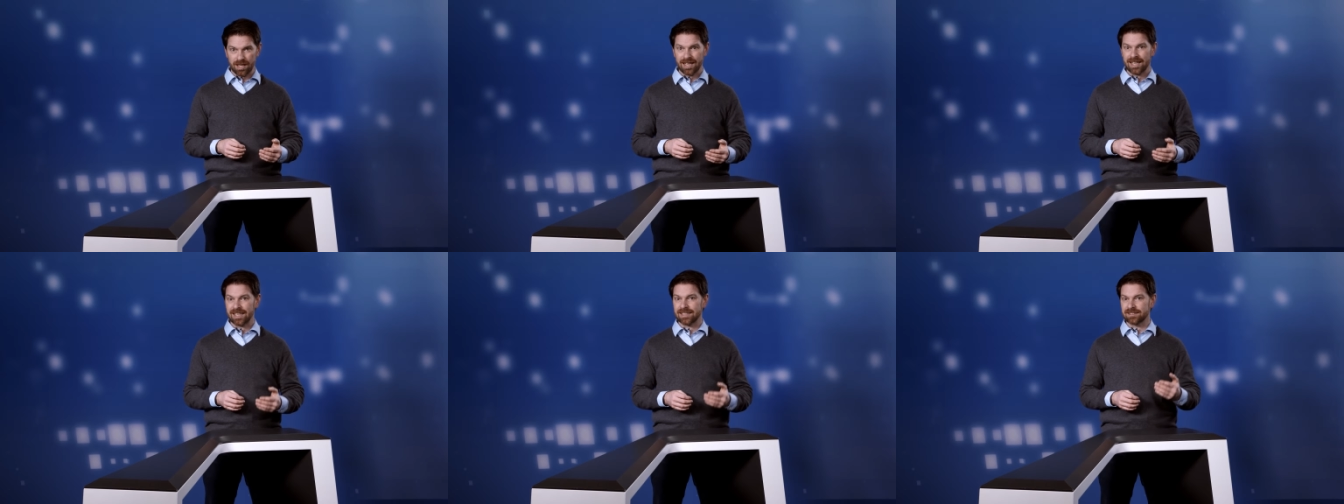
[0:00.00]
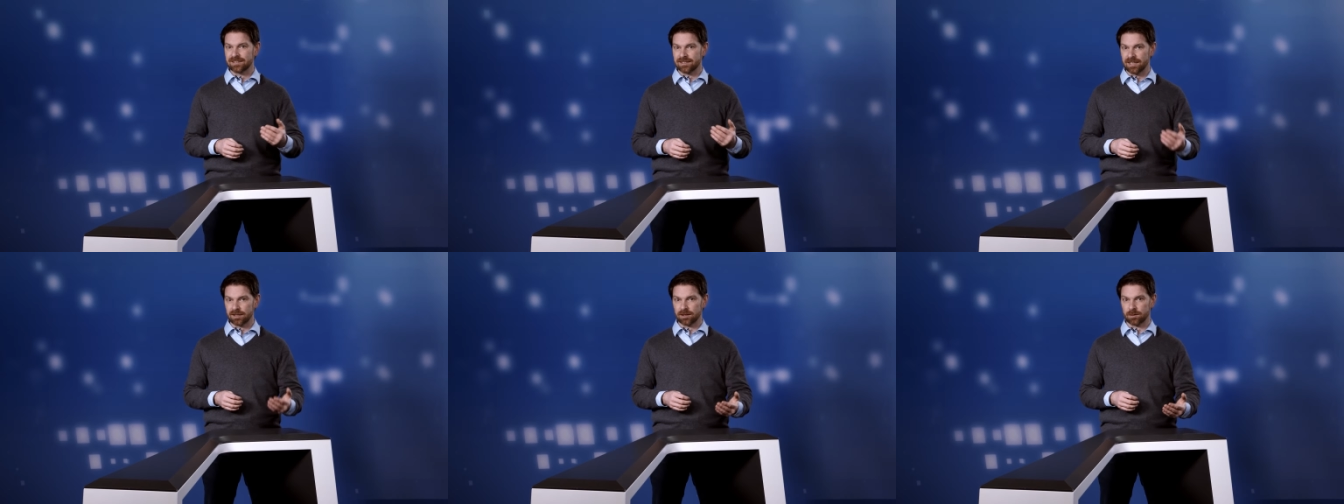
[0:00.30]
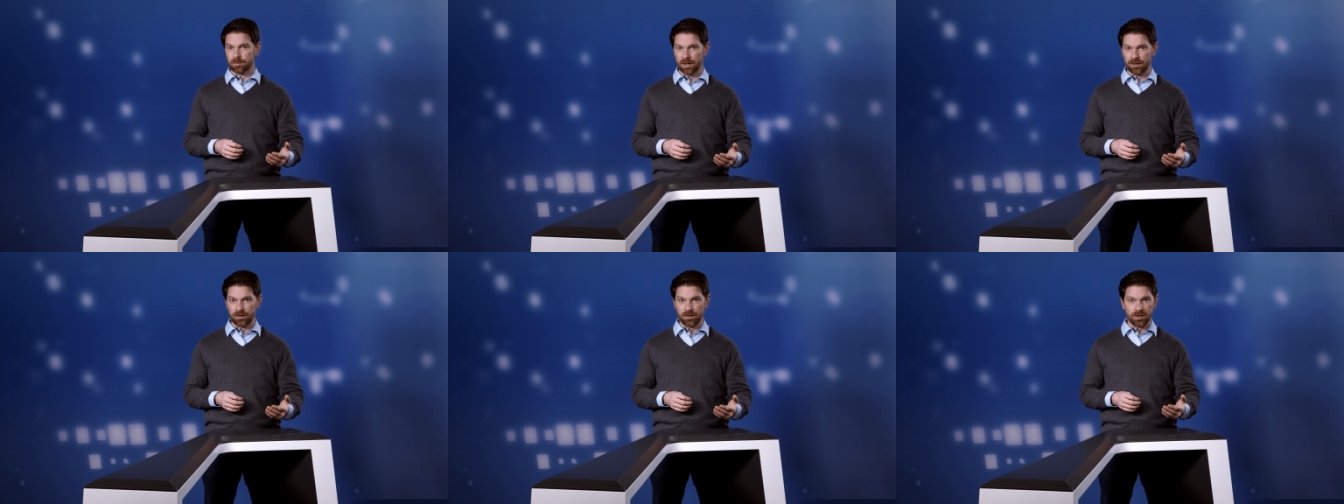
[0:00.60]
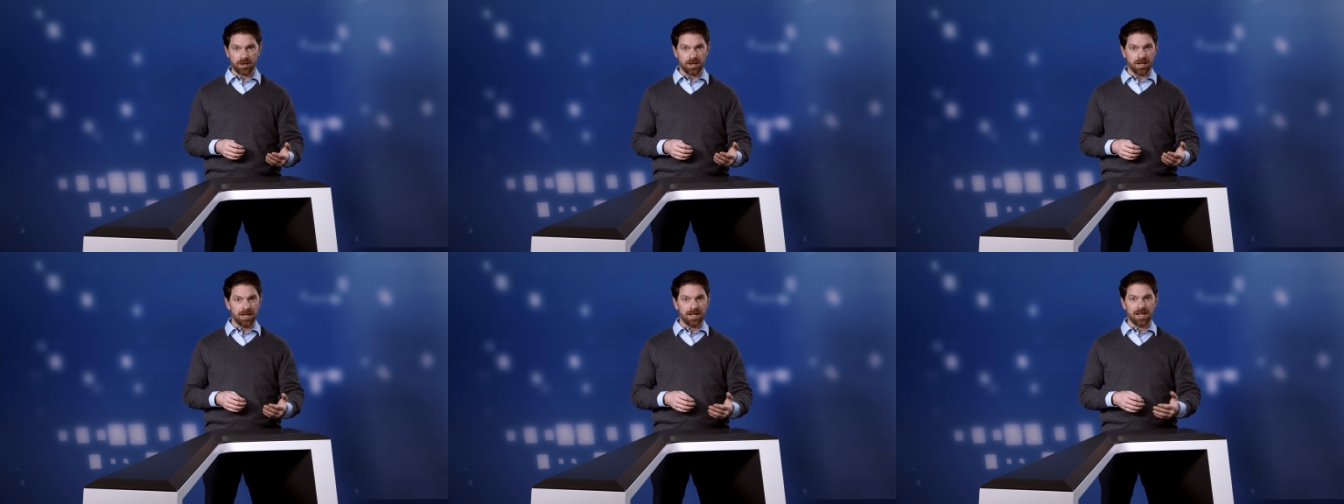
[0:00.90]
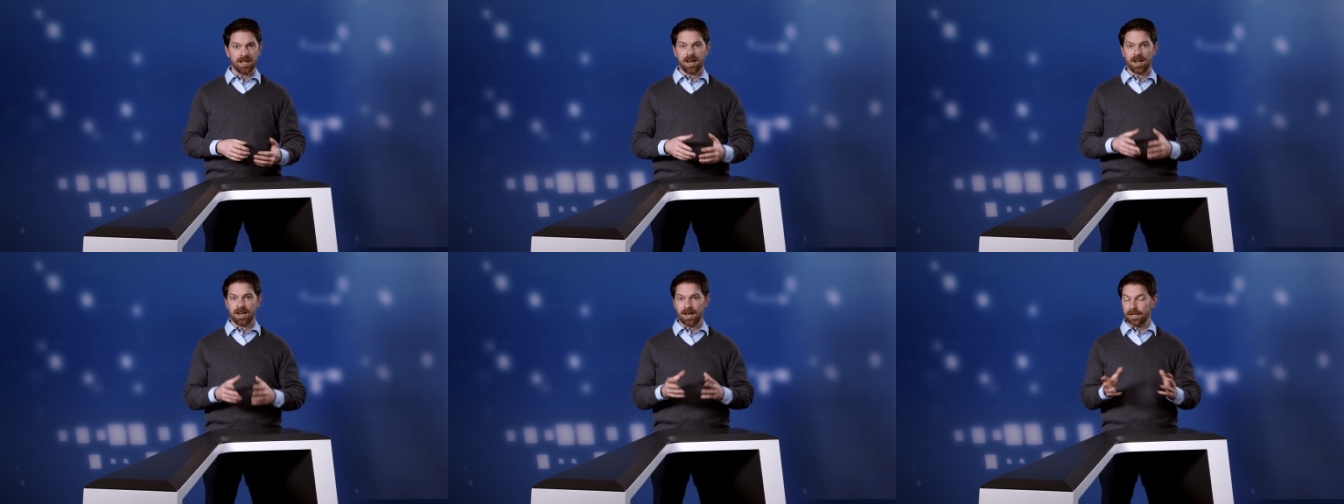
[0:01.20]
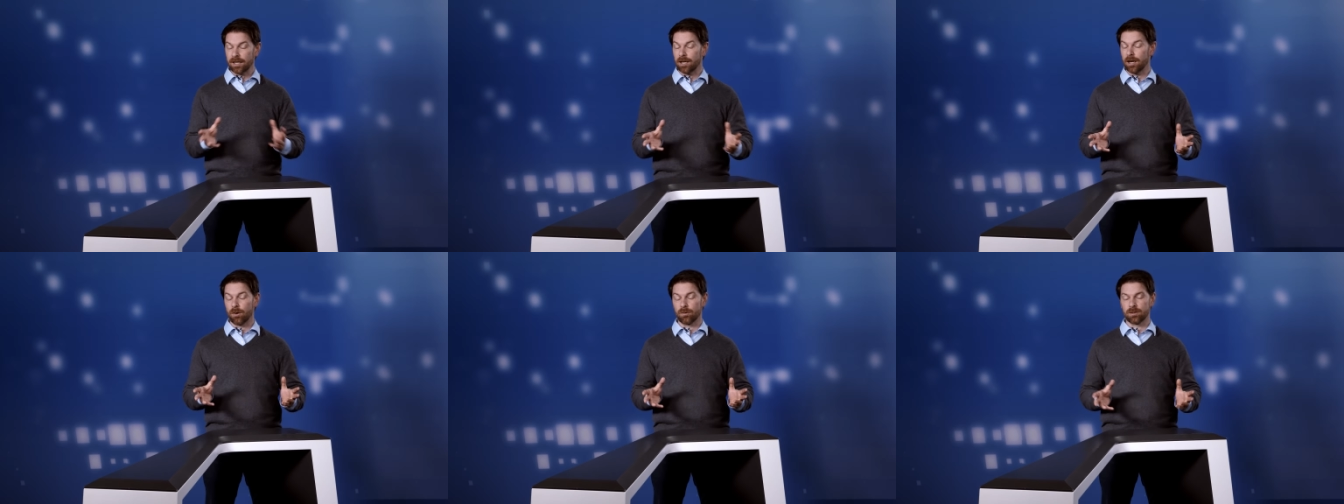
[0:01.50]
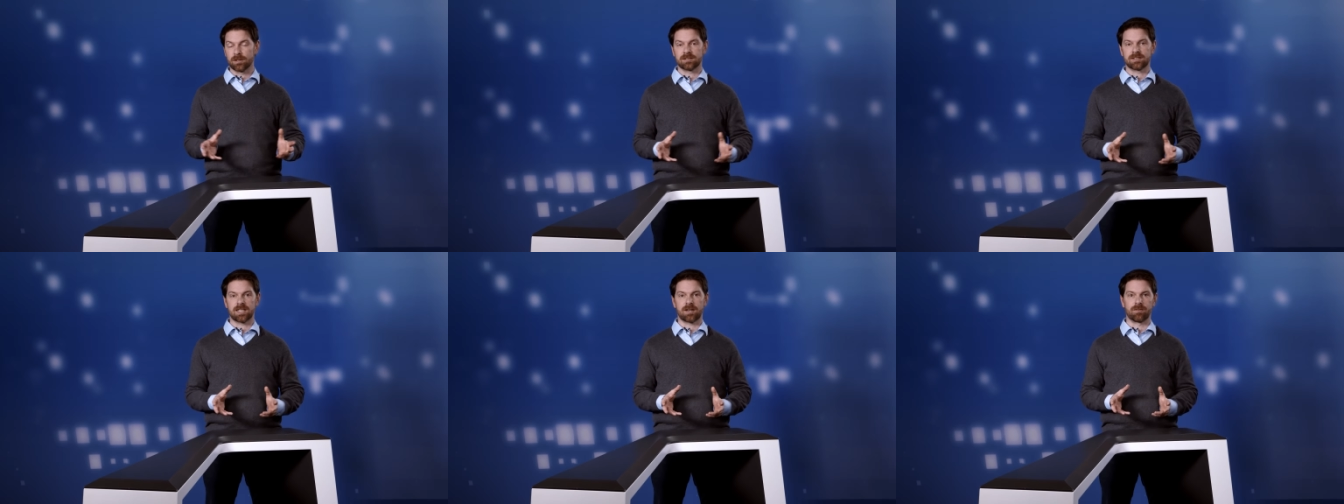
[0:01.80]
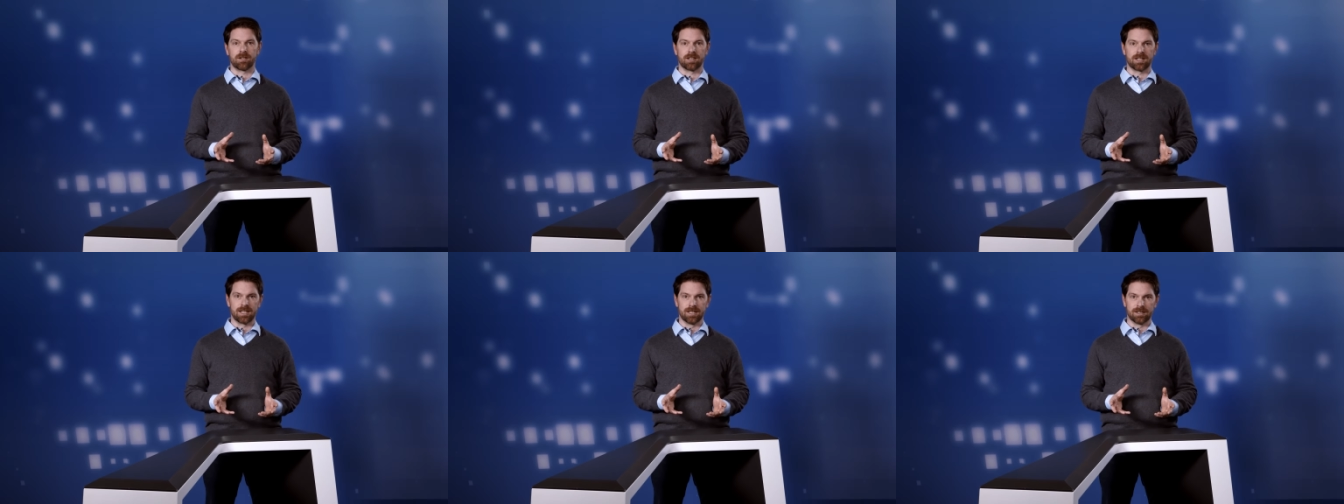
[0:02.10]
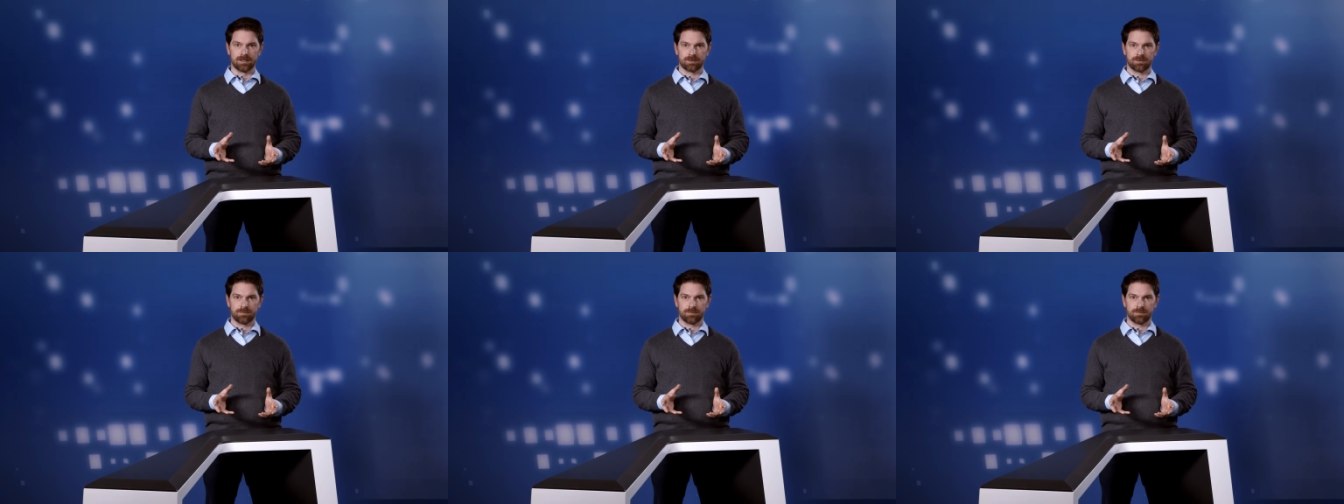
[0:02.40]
in 6 months, let alone in several years.